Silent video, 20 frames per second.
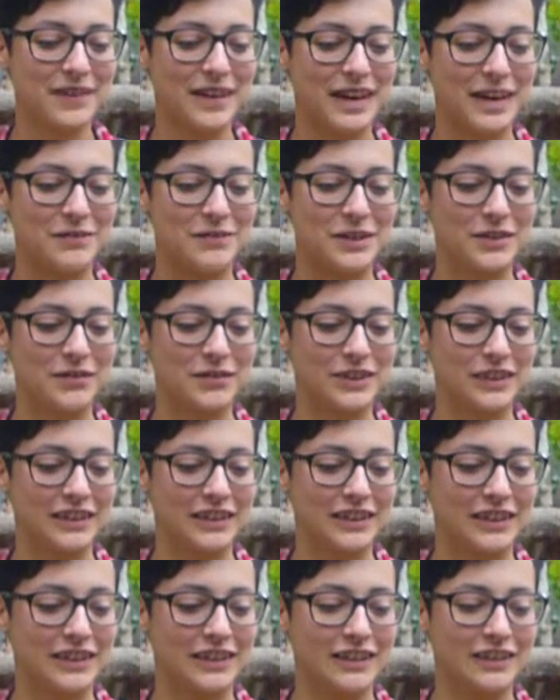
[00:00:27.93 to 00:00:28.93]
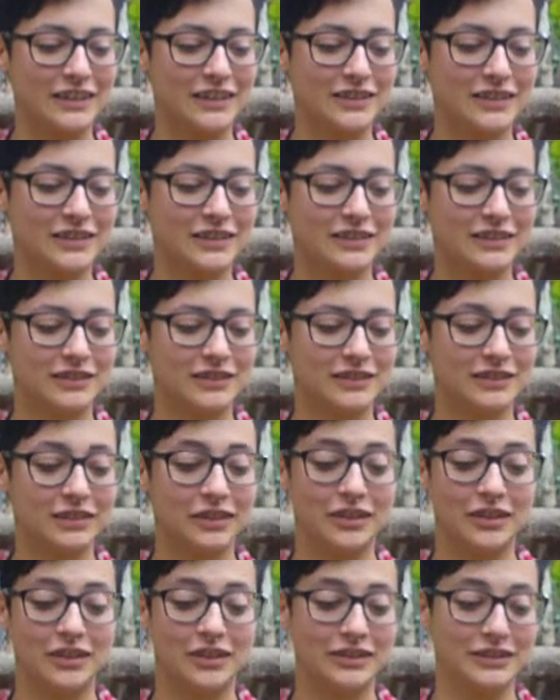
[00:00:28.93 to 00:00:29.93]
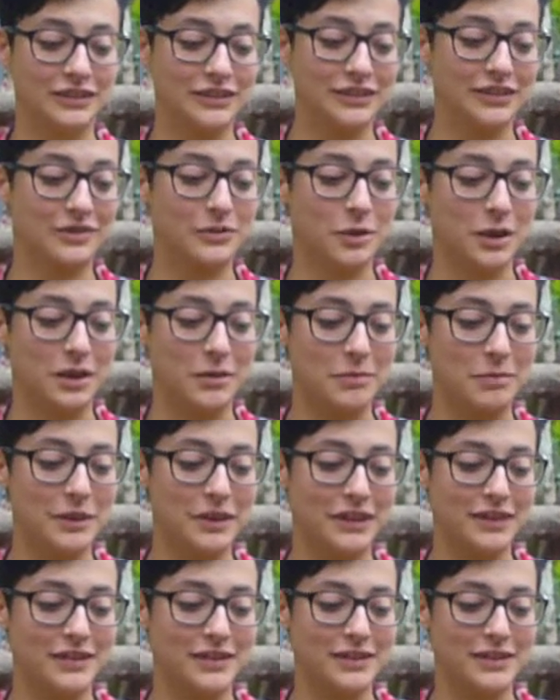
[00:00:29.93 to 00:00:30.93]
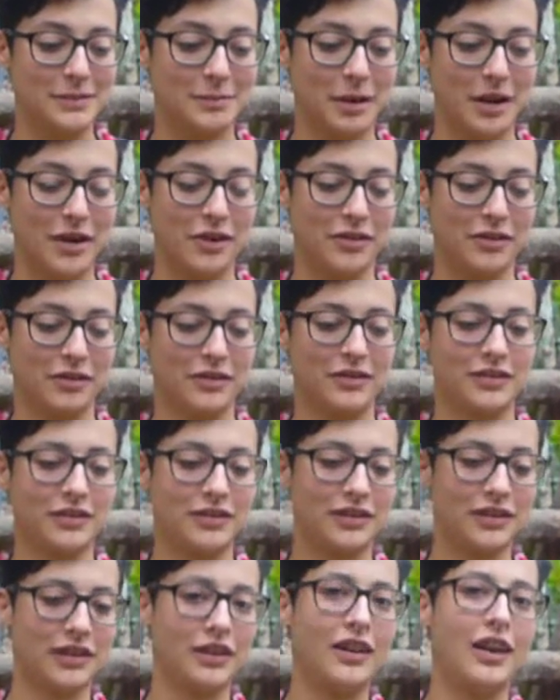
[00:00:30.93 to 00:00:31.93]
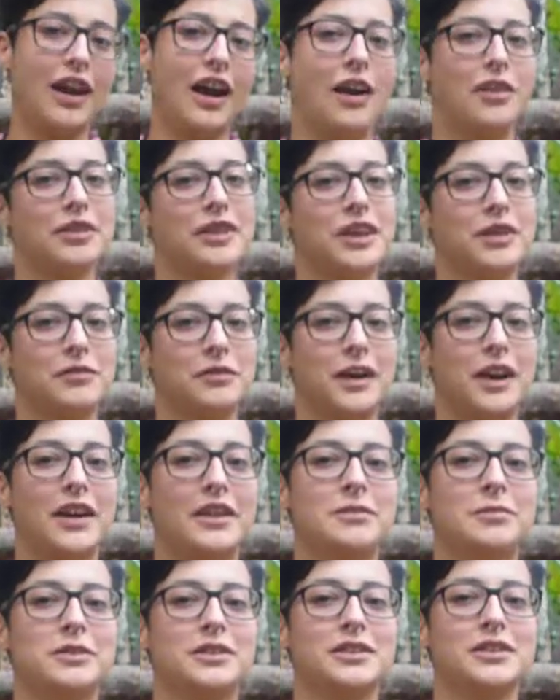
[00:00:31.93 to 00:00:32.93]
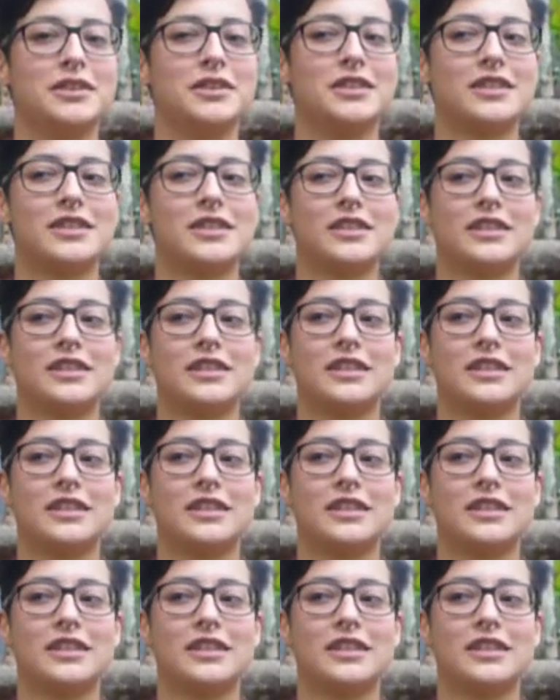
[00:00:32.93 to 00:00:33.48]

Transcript: I've definitely learned quite a bit just about how to care for animals,